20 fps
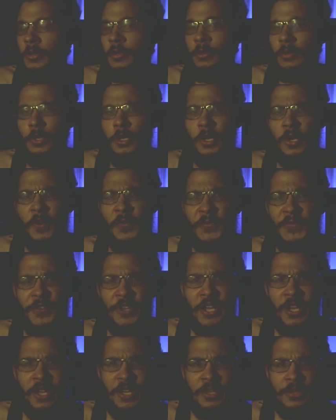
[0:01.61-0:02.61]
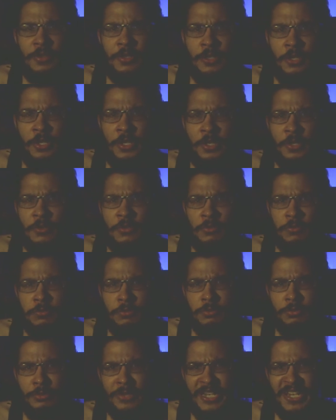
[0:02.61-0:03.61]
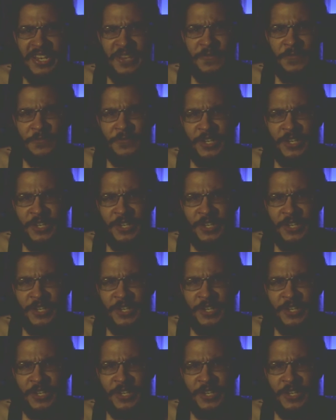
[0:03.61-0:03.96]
Good grief.